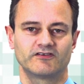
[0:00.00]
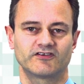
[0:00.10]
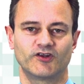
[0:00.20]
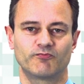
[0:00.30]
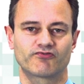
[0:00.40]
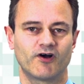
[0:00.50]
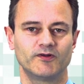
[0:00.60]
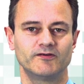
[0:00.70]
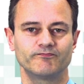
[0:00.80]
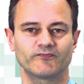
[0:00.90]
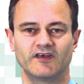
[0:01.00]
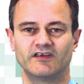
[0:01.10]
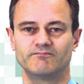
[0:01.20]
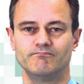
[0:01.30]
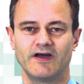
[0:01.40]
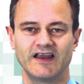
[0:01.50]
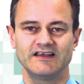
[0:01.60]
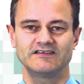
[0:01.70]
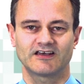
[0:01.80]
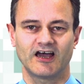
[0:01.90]
So the problem is
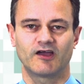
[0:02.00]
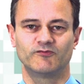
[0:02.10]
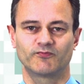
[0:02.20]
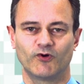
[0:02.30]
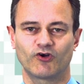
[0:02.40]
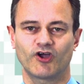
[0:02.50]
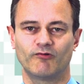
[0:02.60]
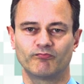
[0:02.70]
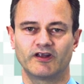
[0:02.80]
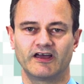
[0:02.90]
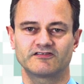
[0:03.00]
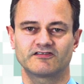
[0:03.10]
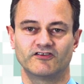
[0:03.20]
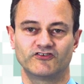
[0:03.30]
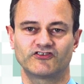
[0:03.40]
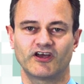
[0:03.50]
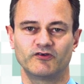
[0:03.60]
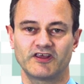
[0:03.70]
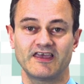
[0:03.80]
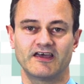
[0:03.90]
many times more complex than
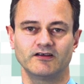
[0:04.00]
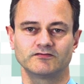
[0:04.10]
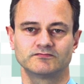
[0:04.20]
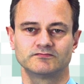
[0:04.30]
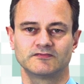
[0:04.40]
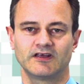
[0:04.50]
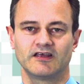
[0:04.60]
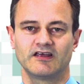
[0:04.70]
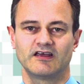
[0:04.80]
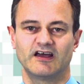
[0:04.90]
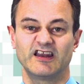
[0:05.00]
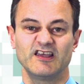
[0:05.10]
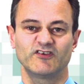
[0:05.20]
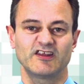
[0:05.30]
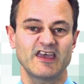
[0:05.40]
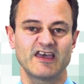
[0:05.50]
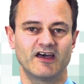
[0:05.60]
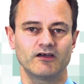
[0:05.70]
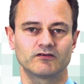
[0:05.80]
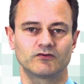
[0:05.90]
shown here, and even
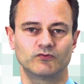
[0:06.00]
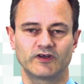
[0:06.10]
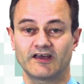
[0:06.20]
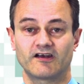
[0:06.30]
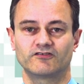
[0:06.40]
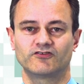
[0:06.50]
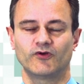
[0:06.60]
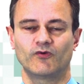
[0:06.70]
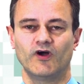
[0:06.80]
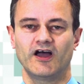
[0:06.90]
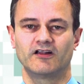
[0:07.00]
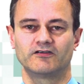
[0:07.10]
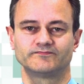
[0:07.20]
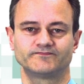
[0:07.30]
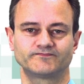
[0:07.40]
here, we cannot do it well.